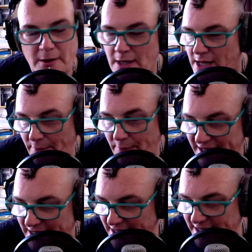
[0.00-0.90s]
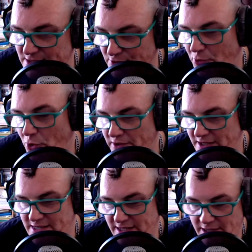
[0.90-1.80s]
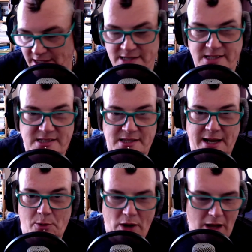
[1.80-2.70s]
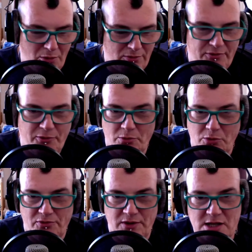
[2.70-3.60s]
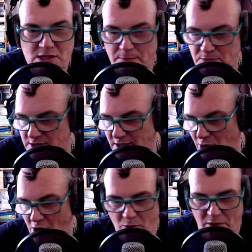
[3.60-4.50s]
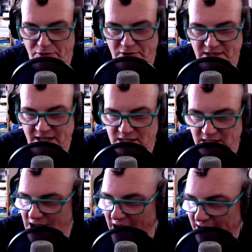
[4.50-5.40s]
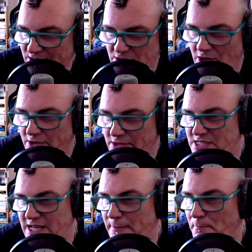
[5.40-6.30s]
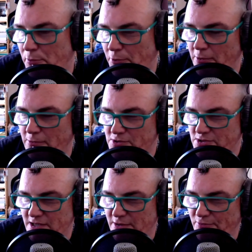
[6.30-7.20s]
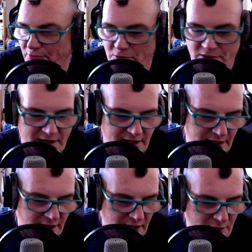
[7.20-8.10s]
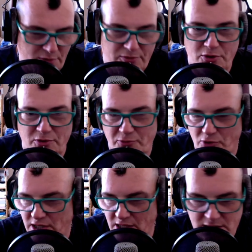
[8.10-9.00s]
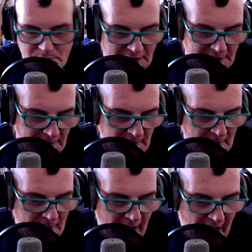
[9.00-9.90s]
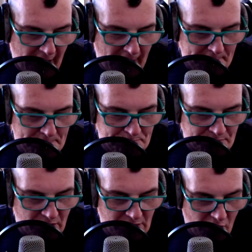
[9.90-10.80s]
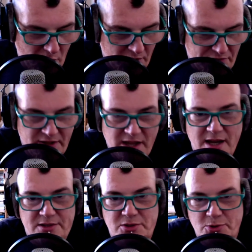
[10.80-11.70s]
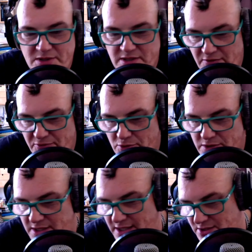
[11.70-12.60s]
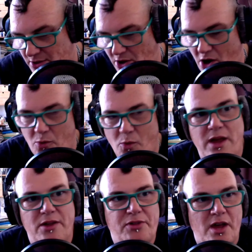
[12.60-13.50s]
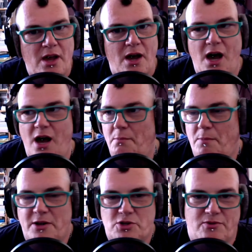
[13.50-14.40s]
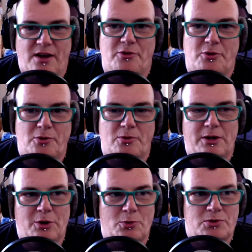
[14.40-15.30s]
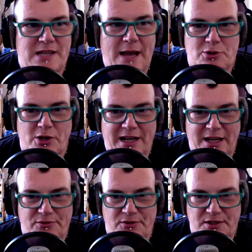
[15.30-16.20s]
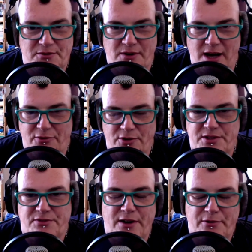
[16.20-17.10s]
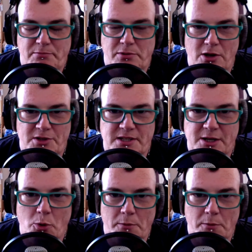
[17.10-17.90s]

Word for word: I mean, it is a phone that exists in that realm of affordable flagships, along with the ZTE Axon 10 Pro, which is another phone that I reviewed for GeekSpin. Um, along with the Asus ZenFone 6, along with a bunch of other, you know, Snapdragon 855 or 855 Plus equipped